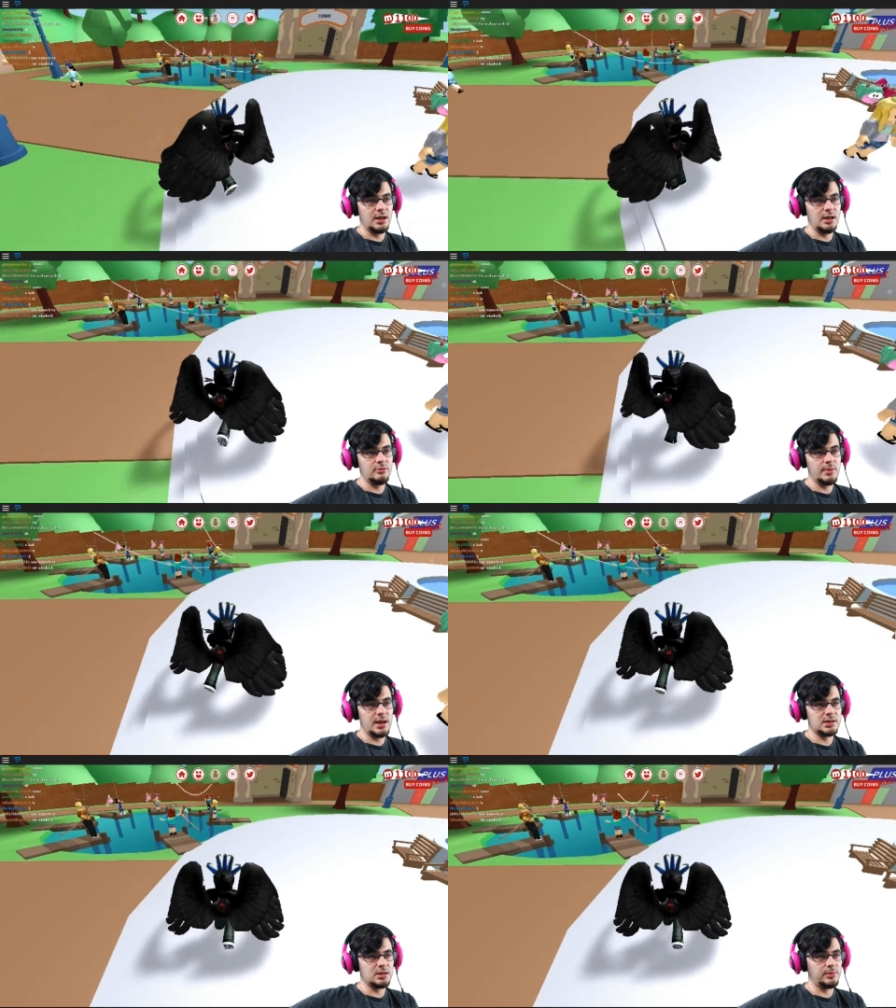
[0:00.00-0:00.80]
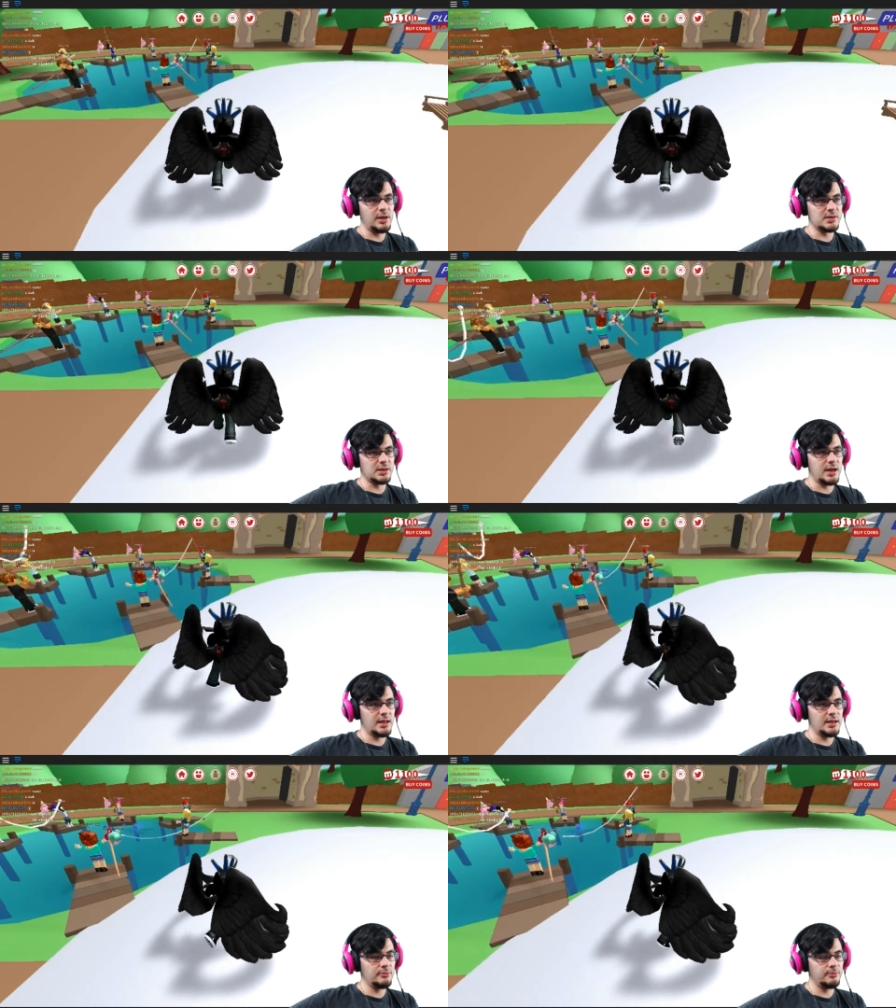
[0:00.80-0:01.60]
and we're back to the plaza again.
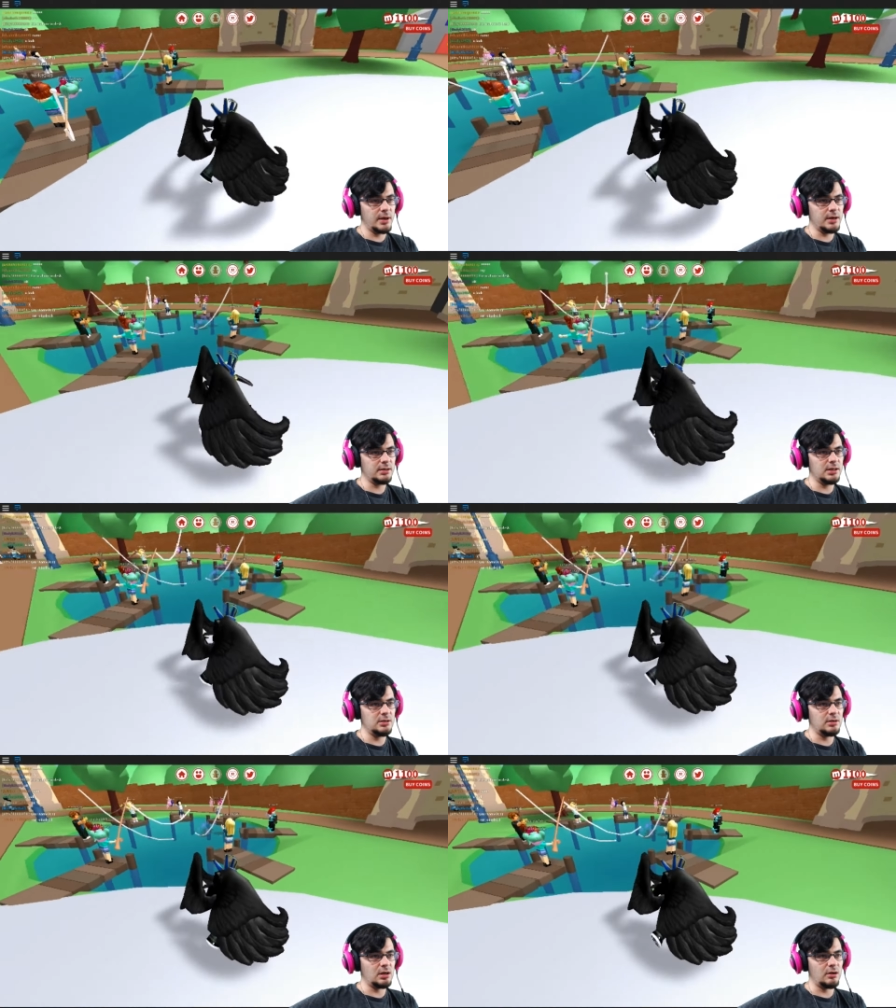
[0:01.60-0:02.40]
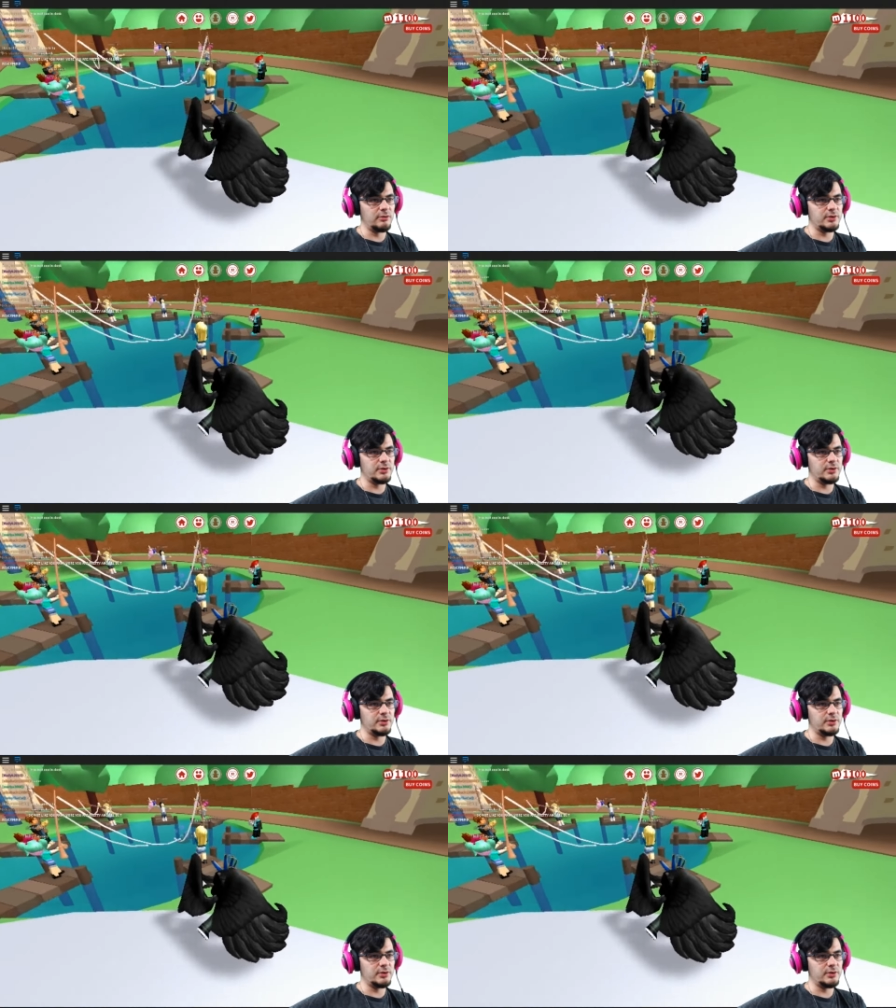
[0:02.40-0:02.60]
And apparently you can go